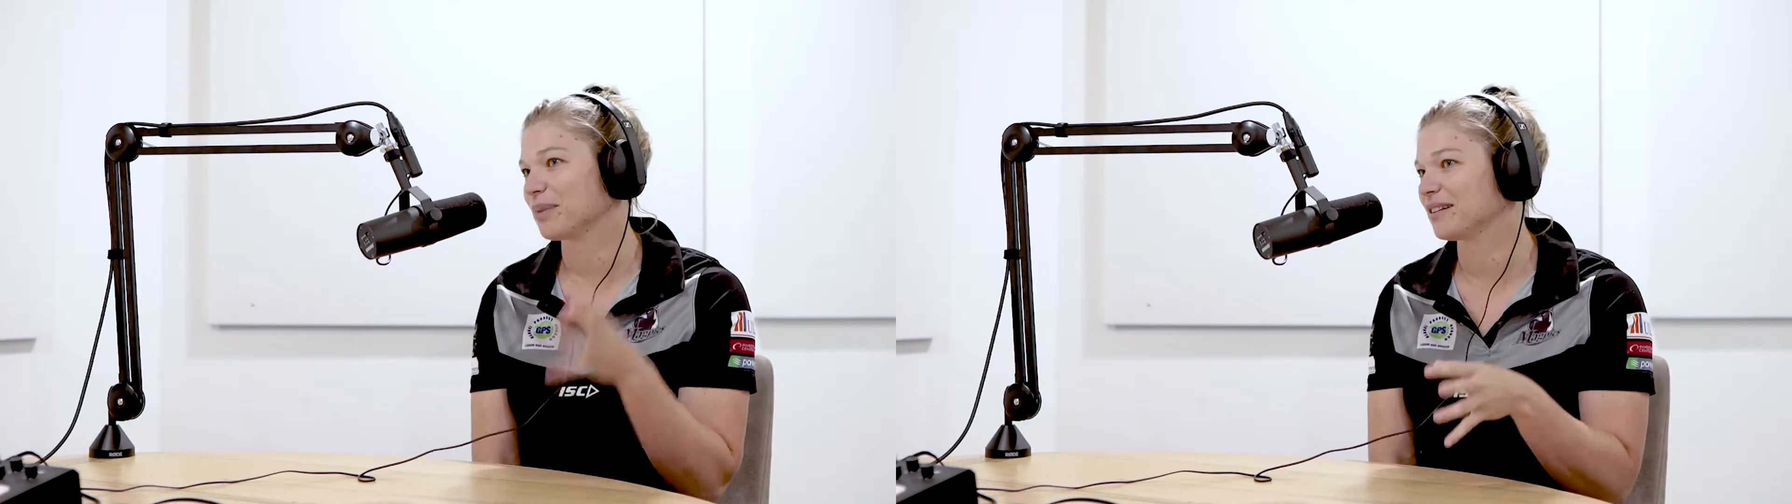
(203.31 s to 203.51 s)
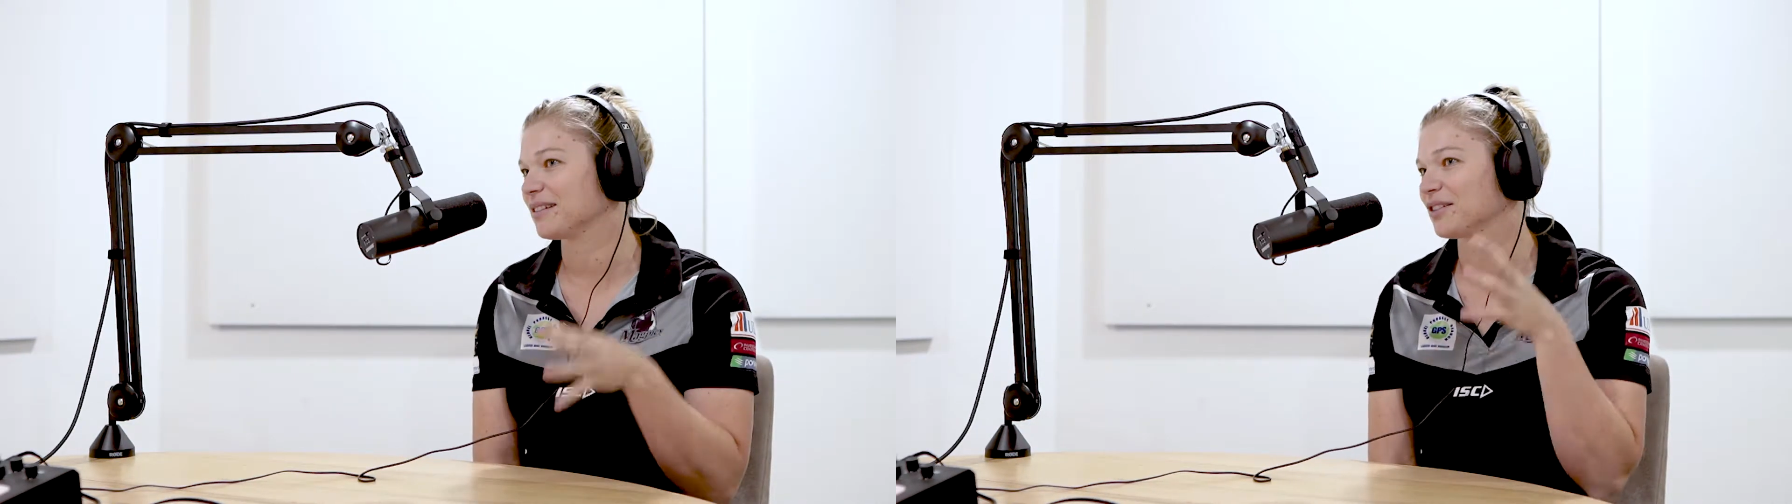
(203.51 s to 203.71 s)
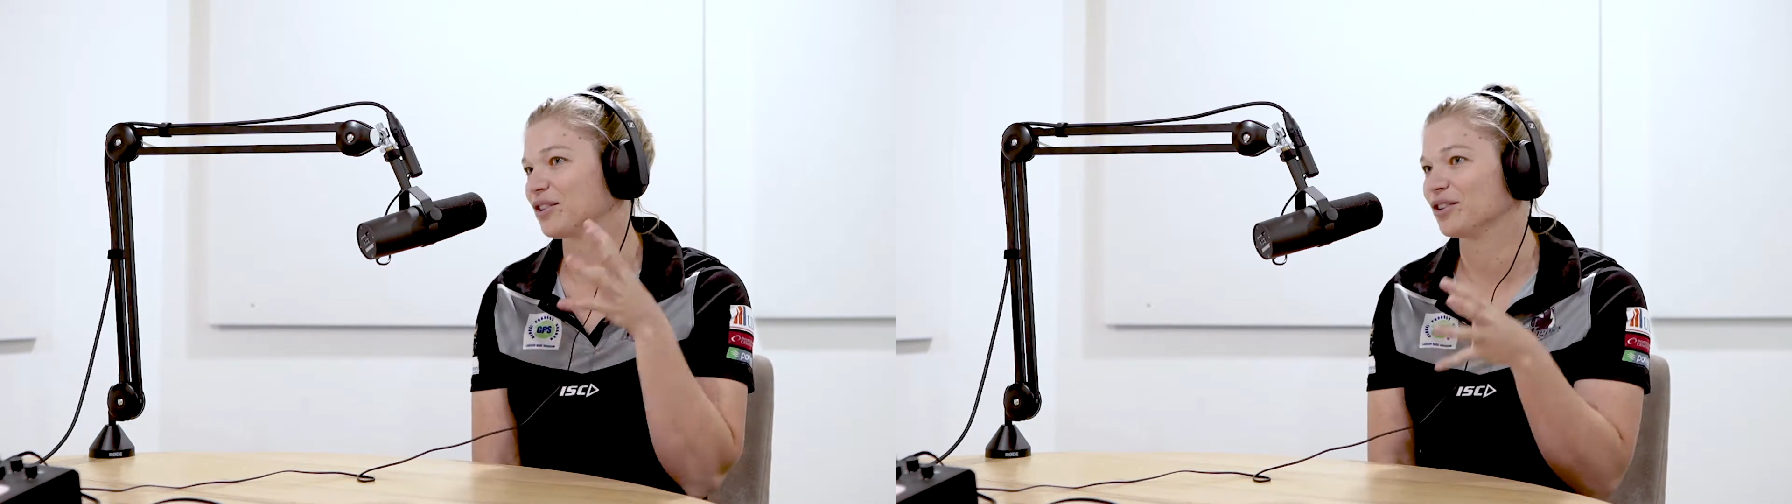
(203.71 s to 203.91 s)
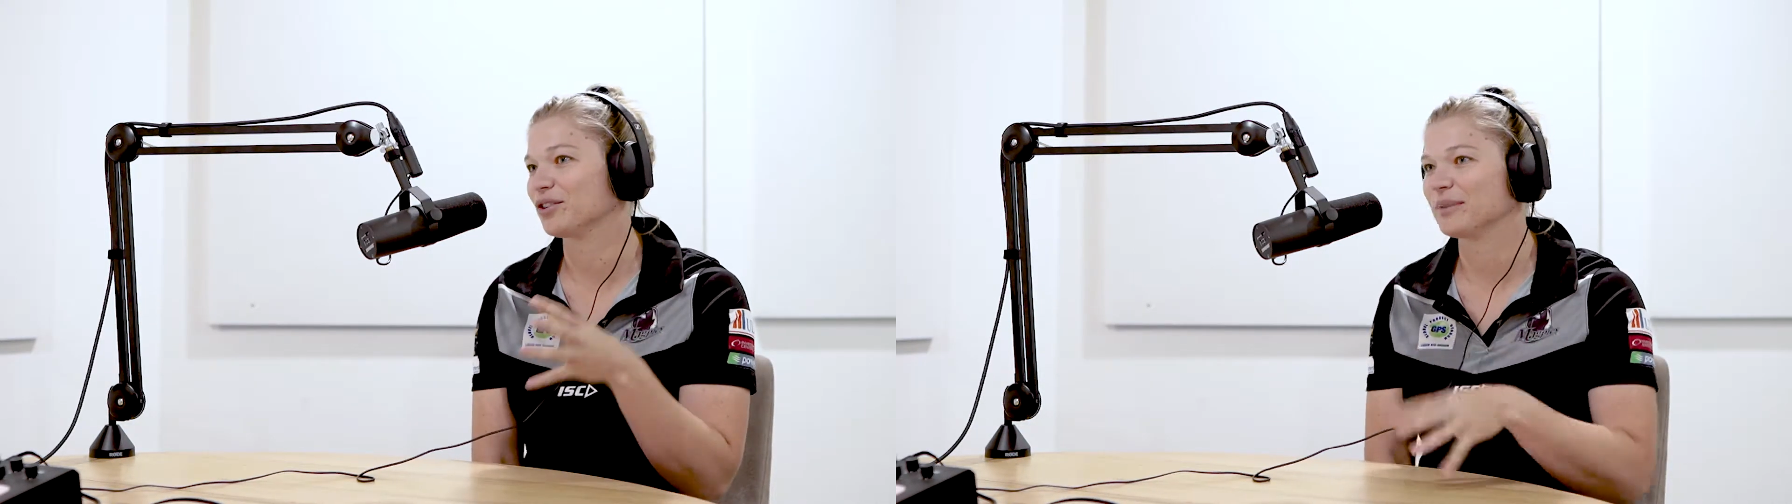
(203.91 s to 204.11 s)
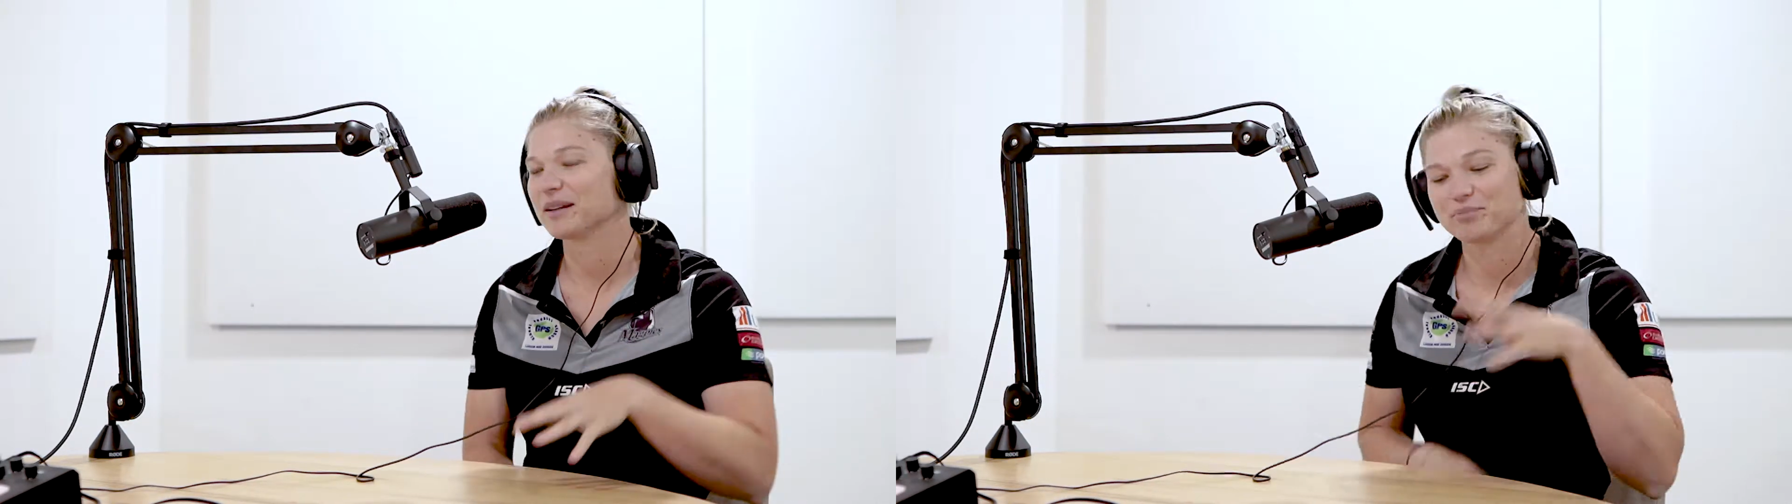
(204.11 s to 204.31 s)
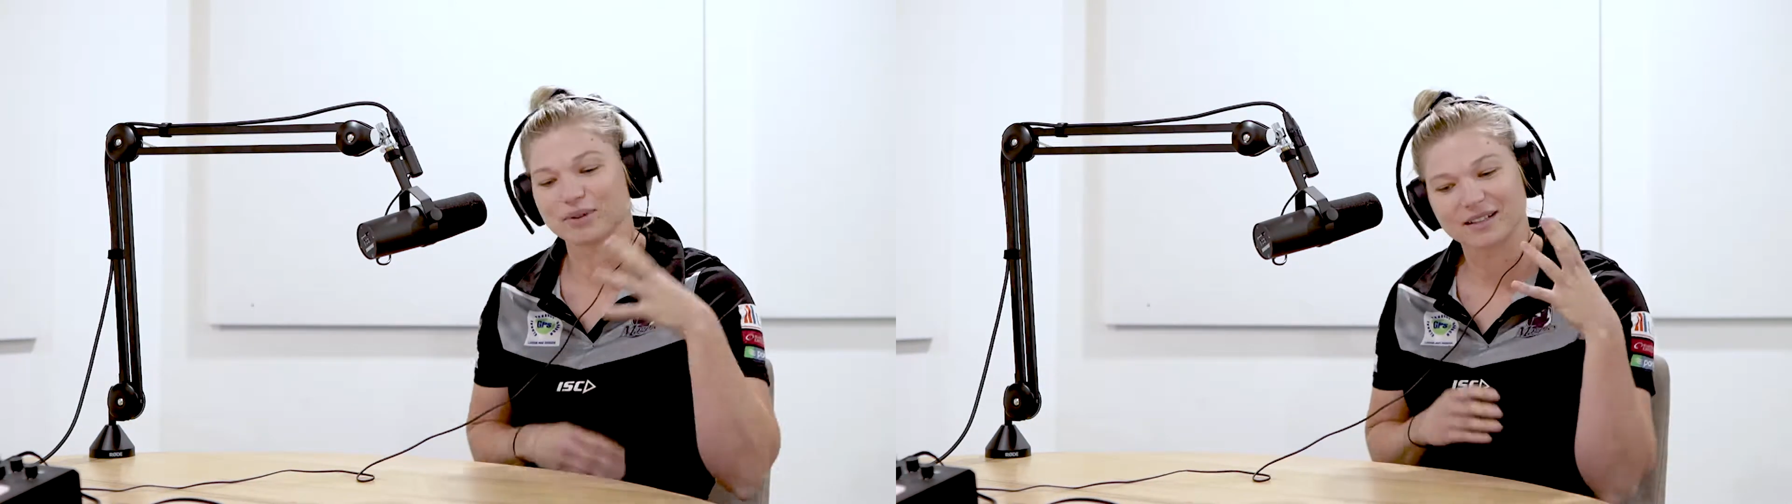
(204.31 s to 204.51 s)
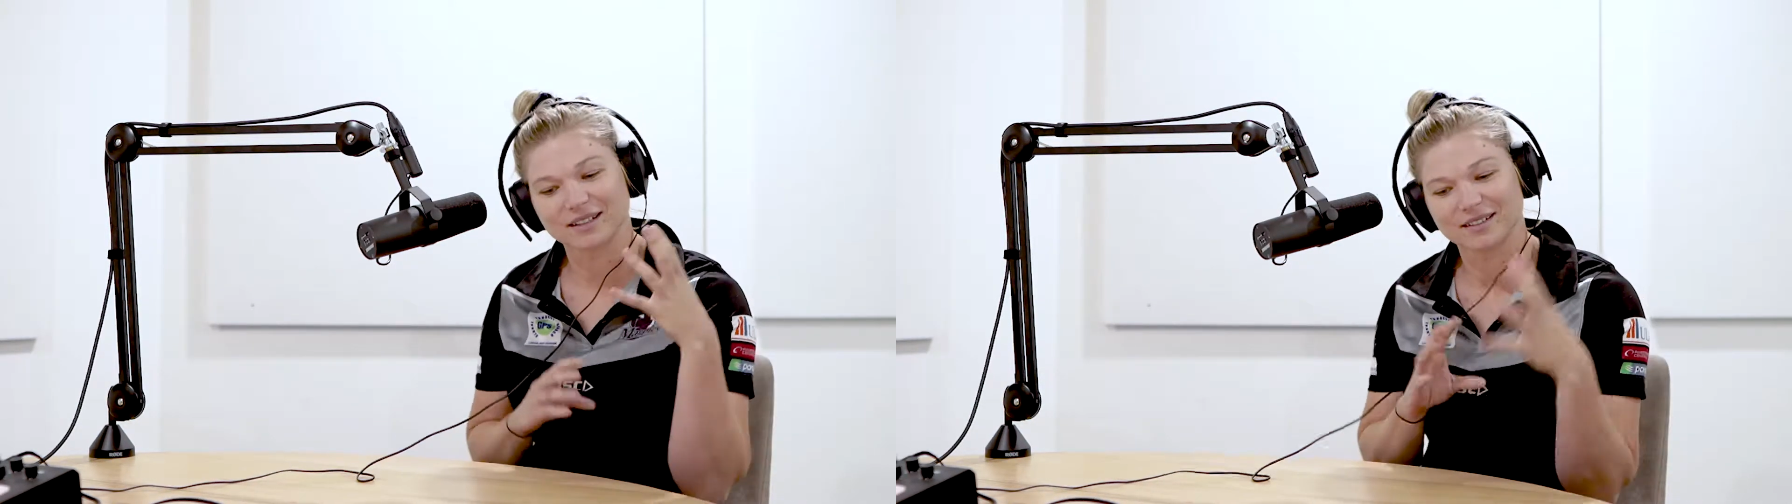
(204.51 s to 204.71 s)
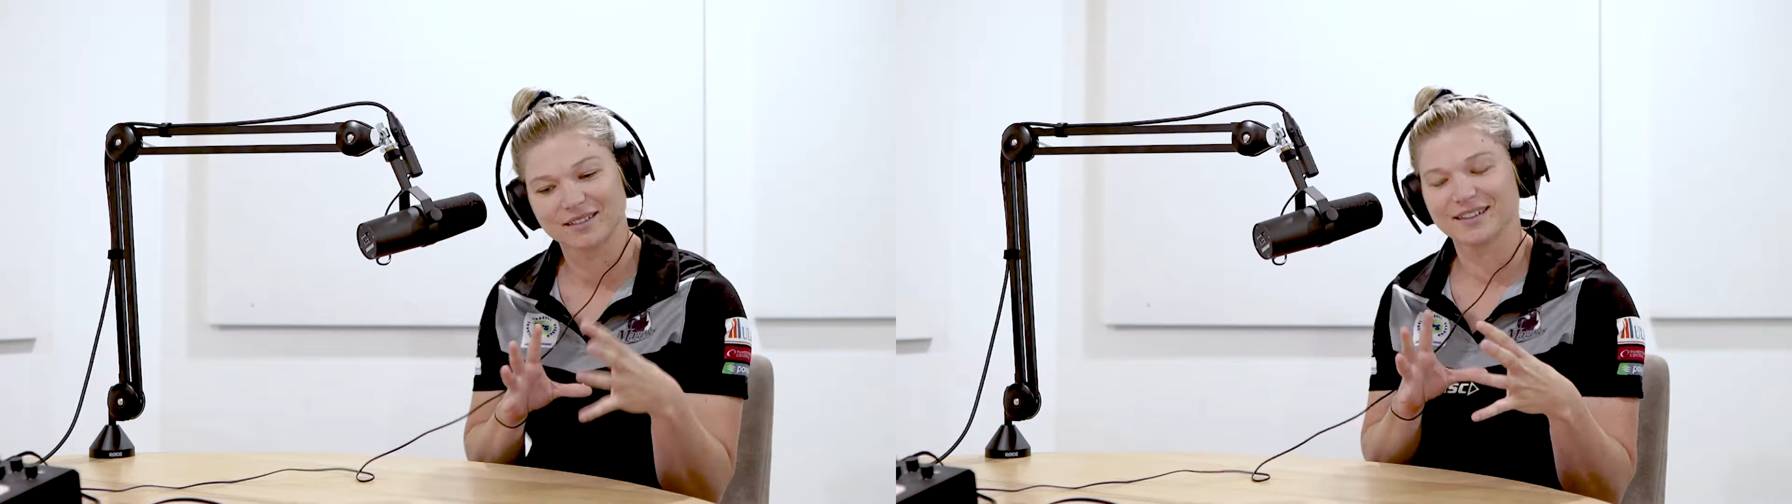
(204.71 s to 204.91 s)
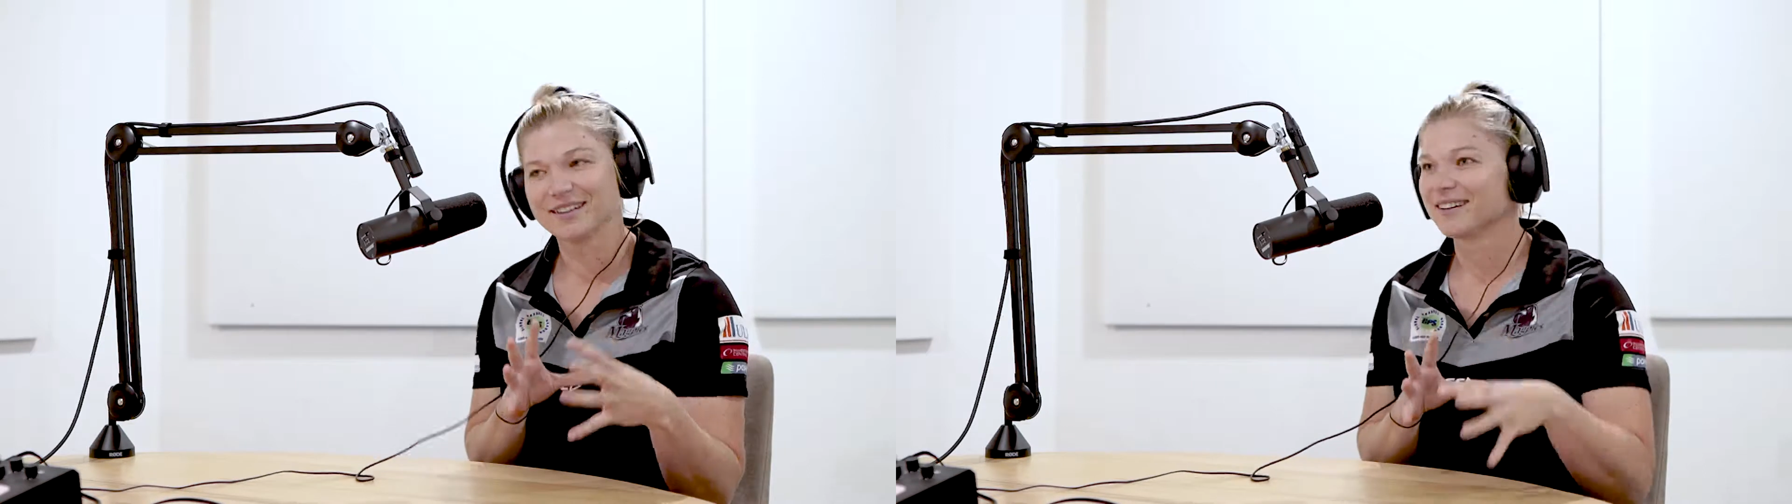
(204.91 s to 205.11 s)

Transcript: bacon halloumi. Pause.